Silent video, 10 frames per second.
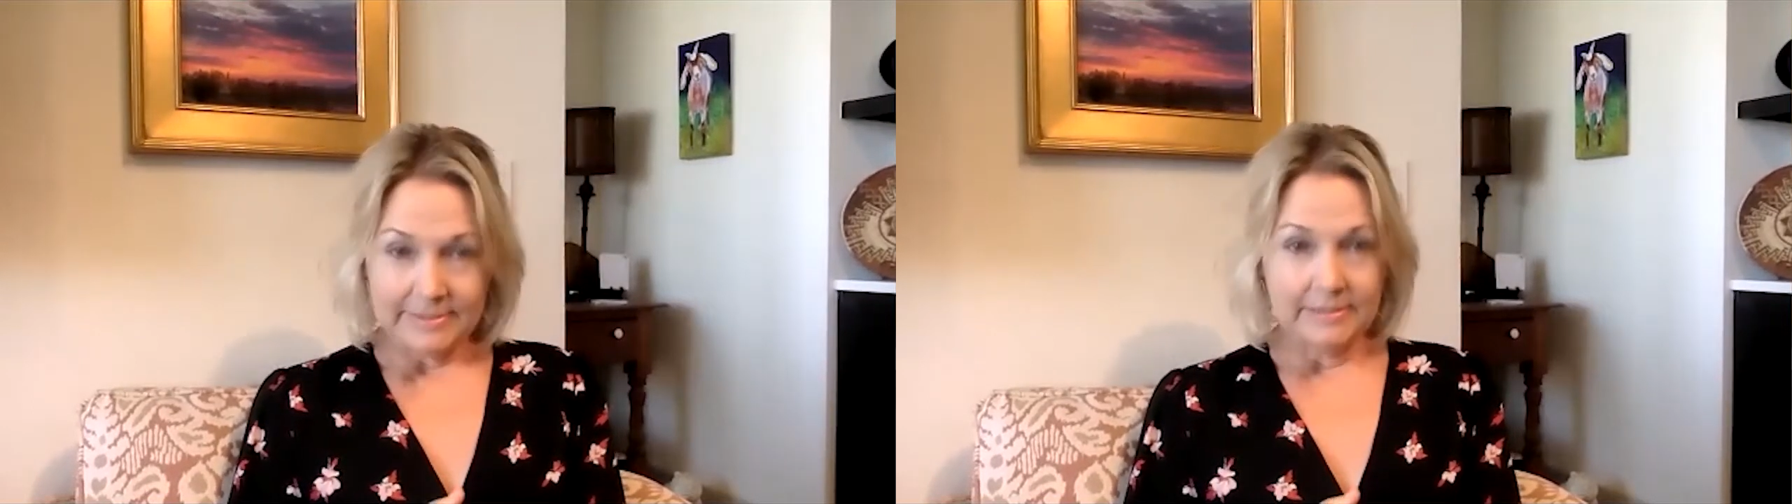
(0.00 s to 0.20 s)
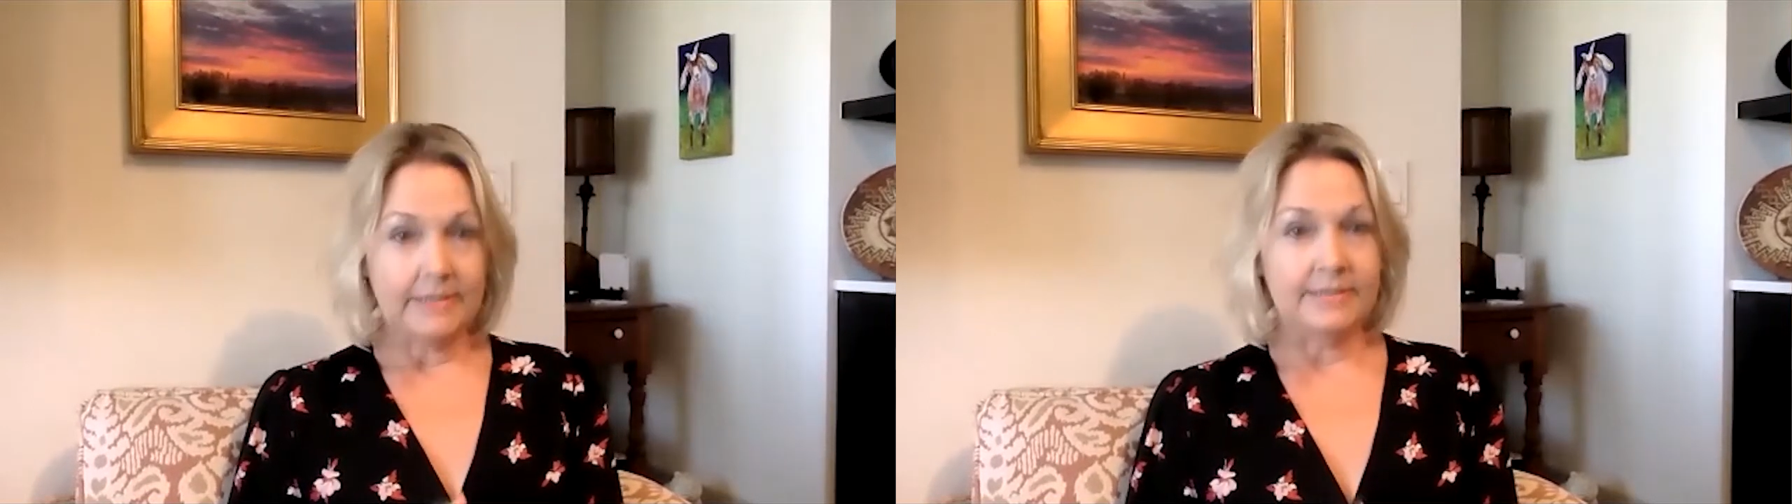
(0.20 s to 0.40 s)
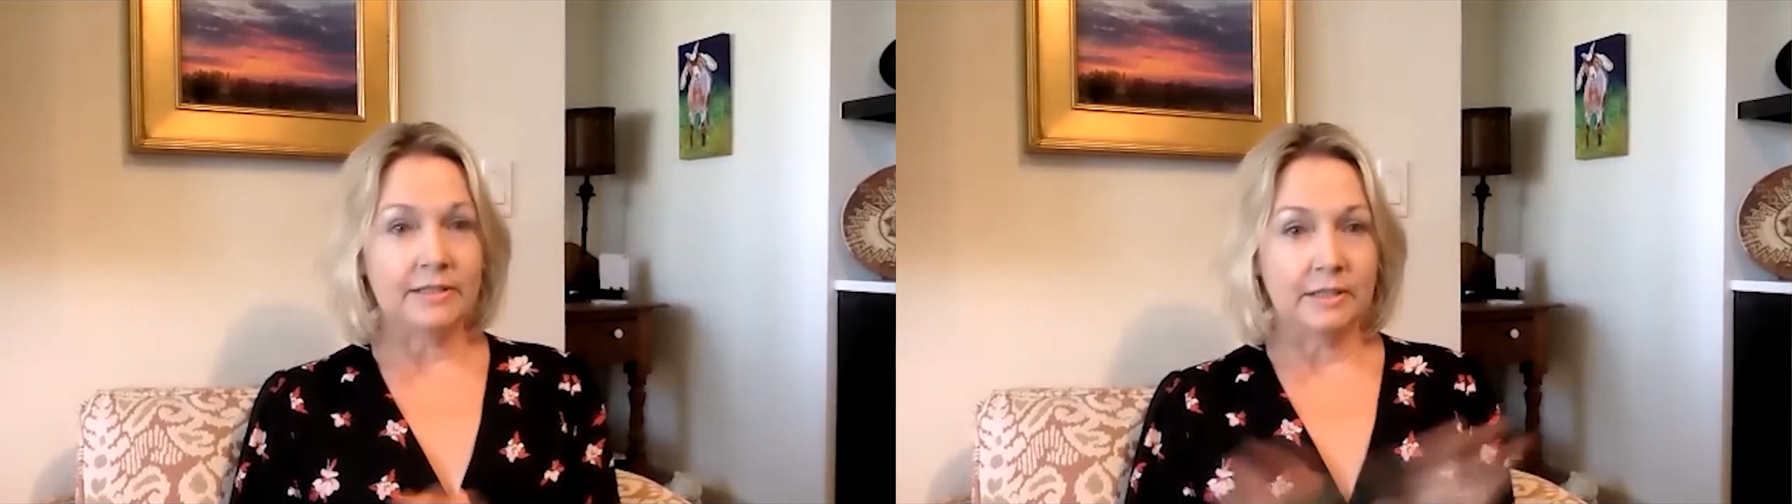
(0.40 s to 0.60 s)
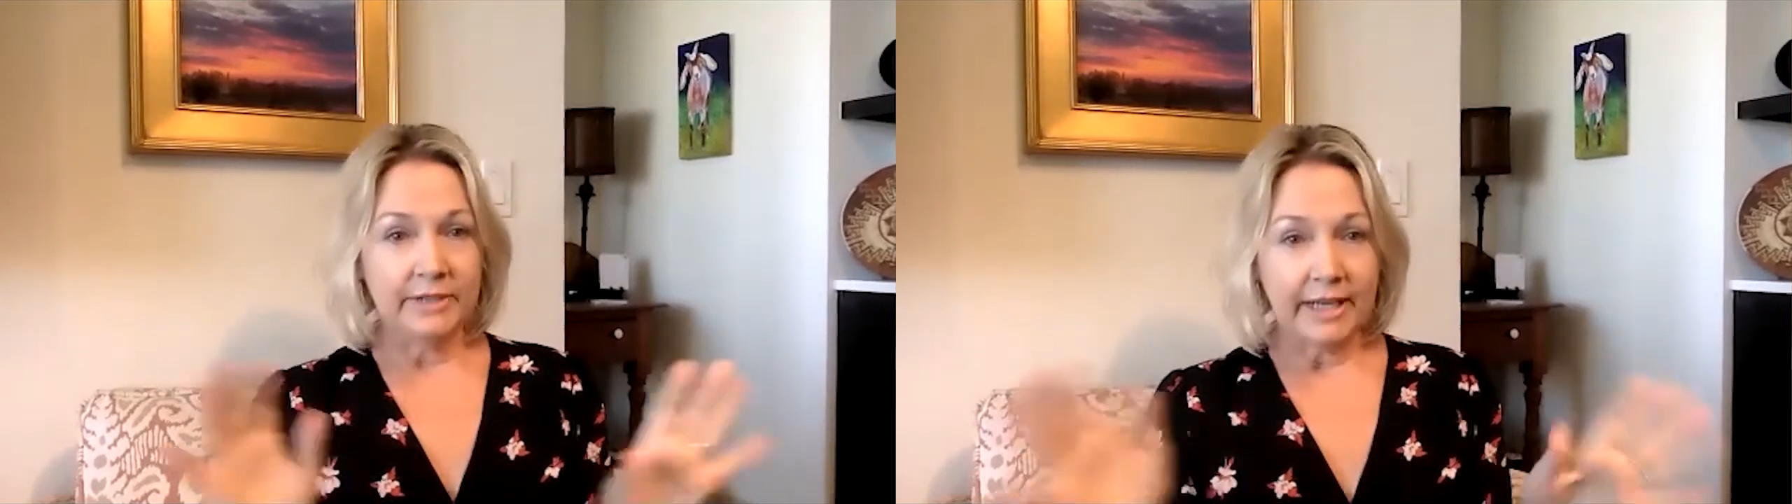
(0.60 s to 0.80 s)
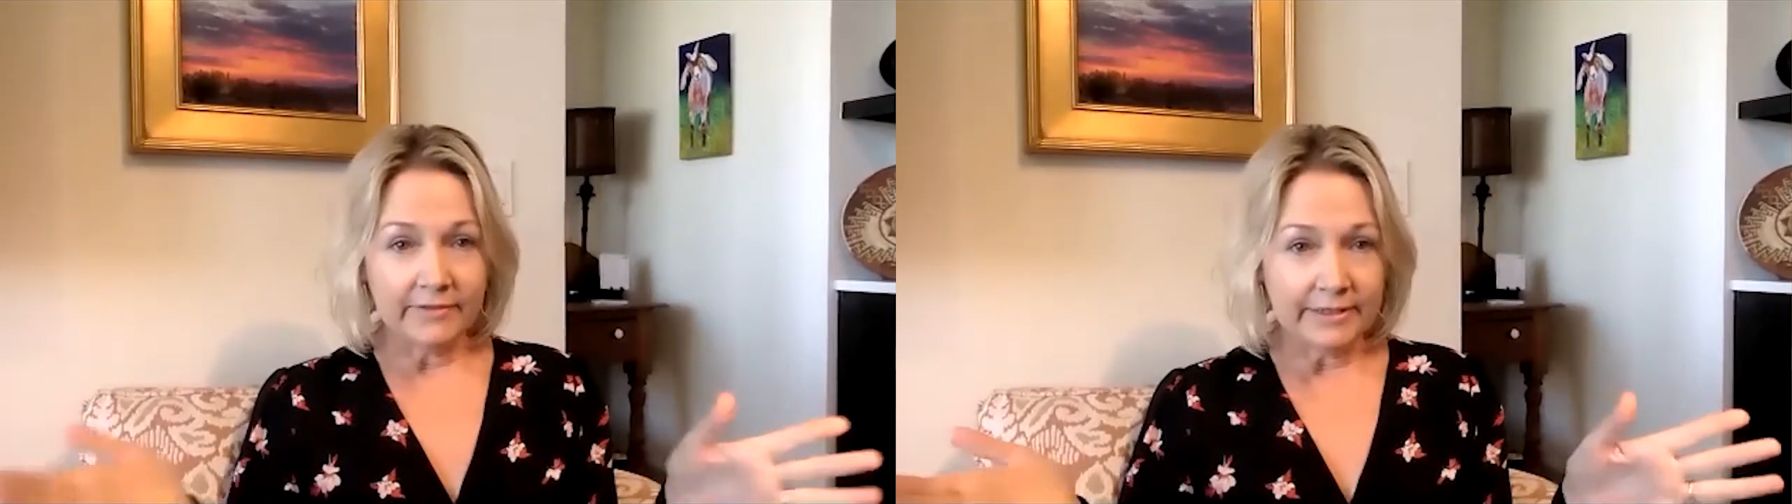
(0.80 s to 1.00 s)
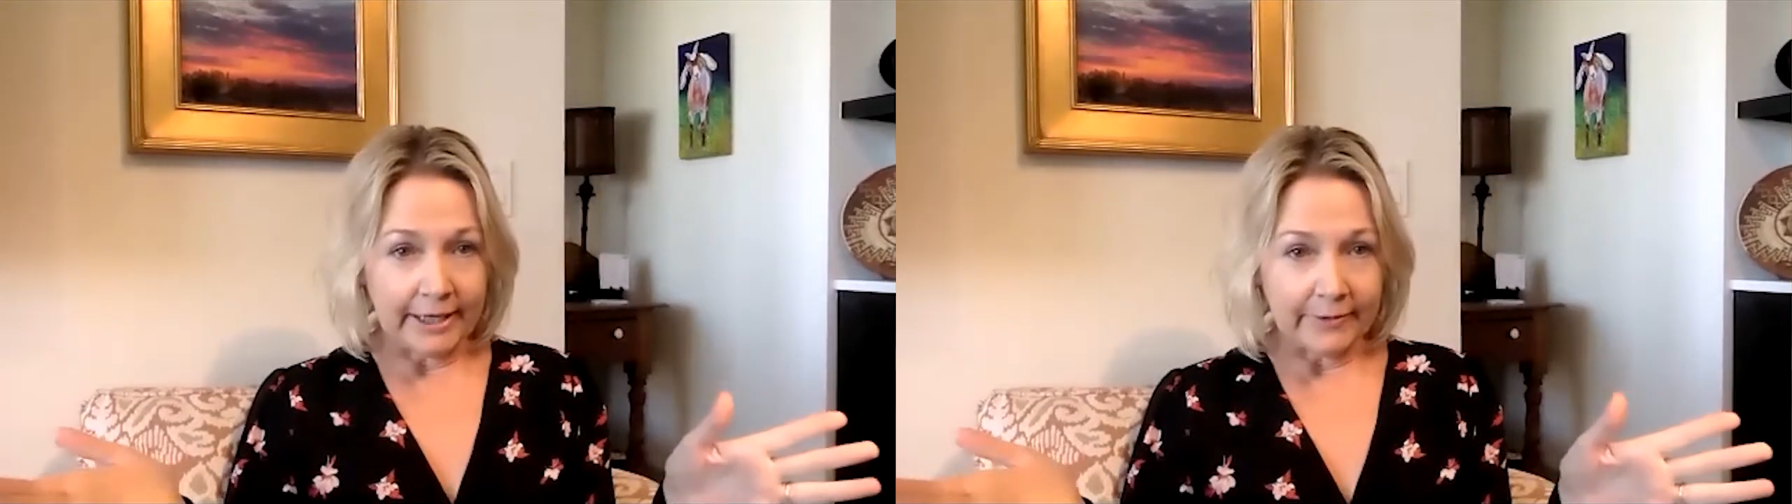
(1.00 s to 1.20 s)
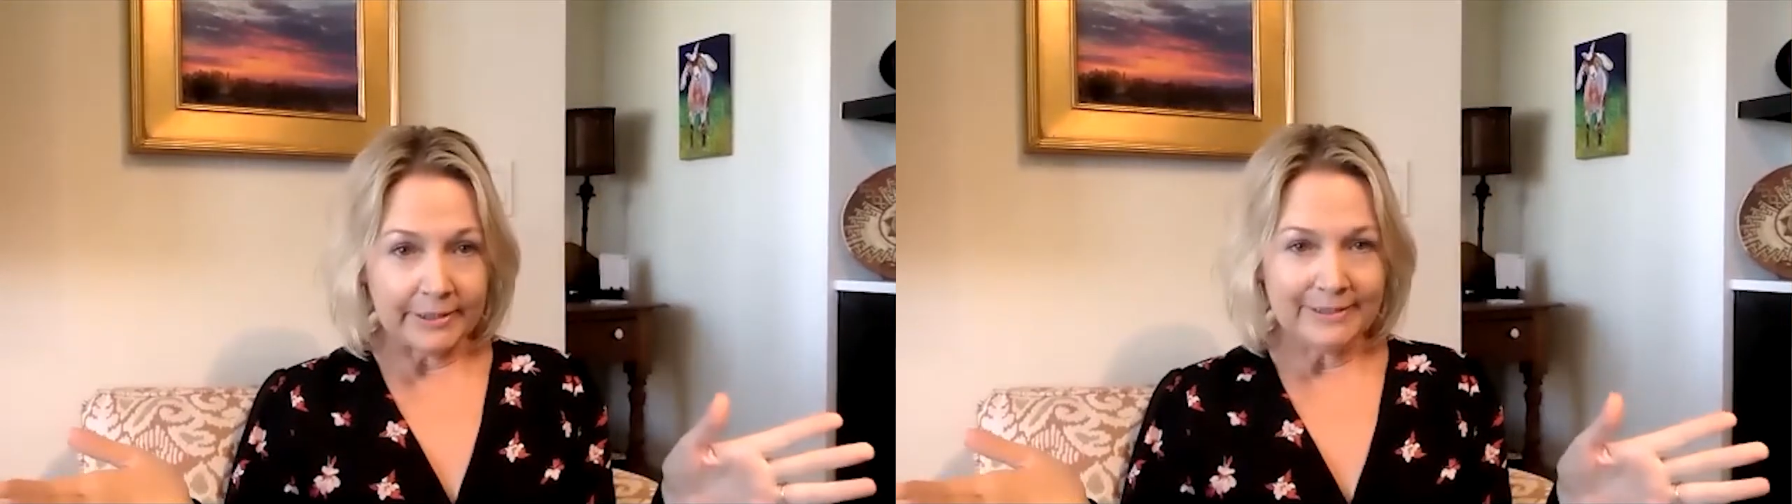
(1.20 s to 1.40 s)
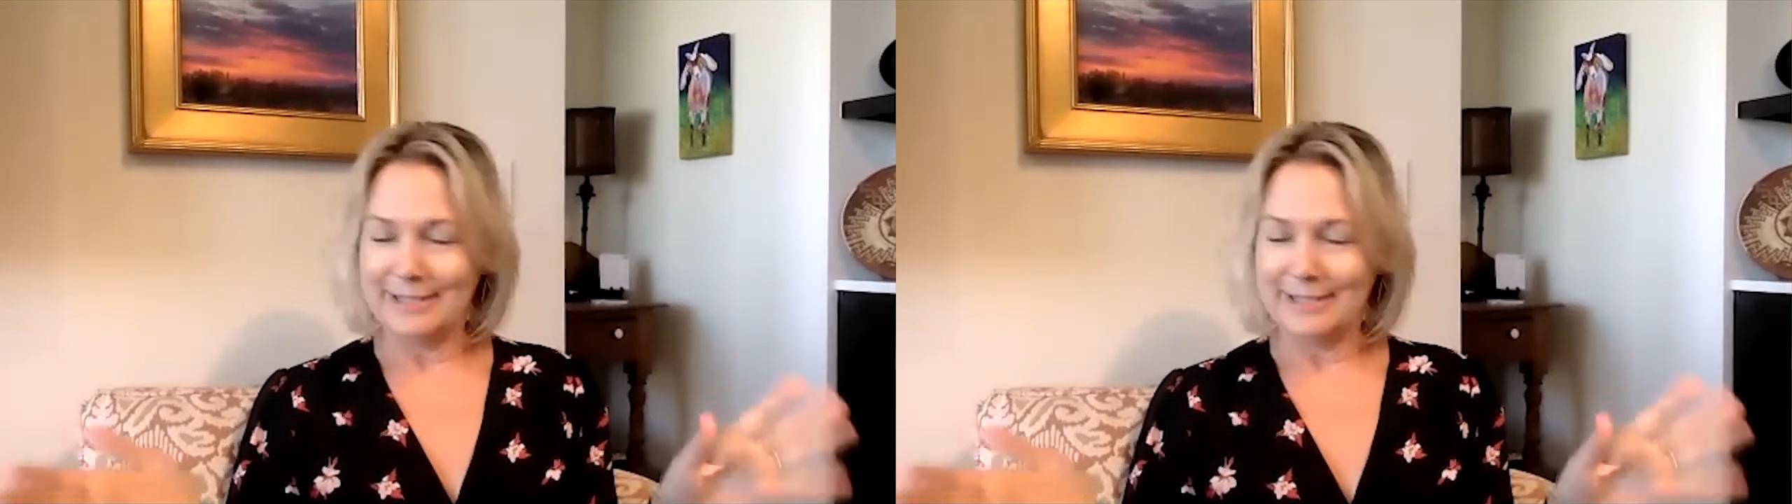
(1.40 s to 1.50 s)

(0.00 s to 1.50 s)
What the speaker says: It's good we have an hour.